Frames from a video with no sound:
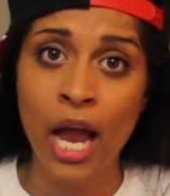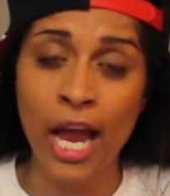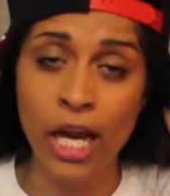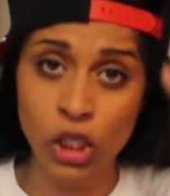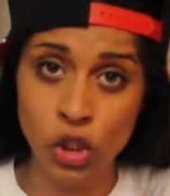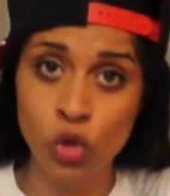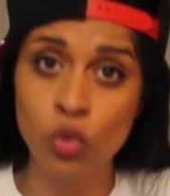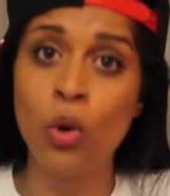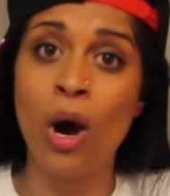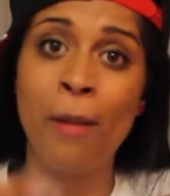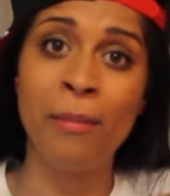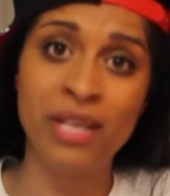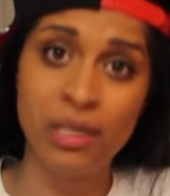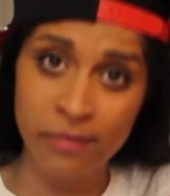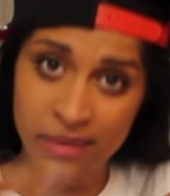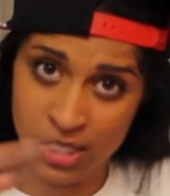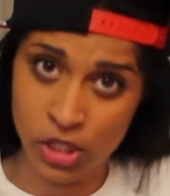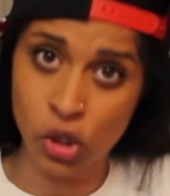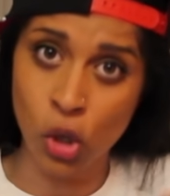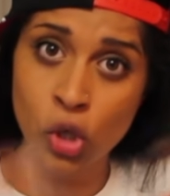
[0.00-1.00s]
and you want me
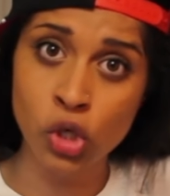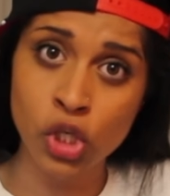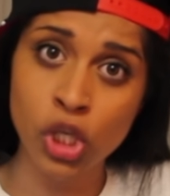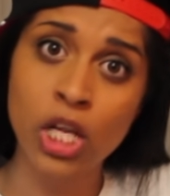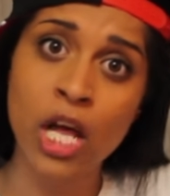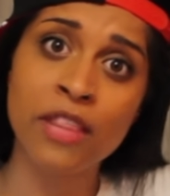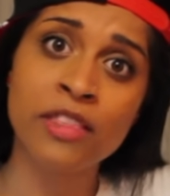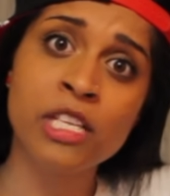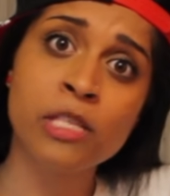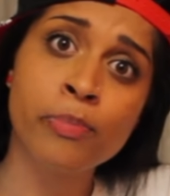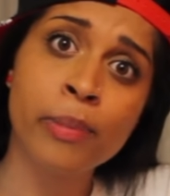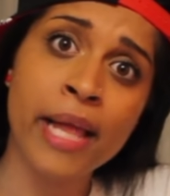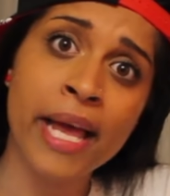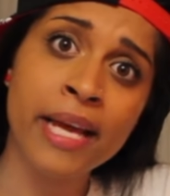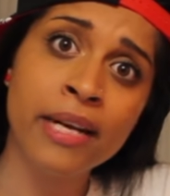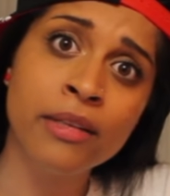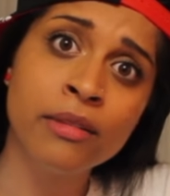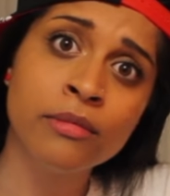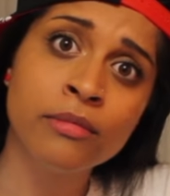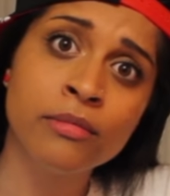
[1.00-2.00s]
to be social on this
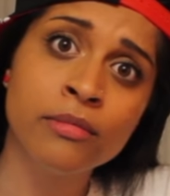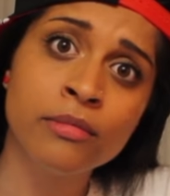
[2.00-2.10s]
plane?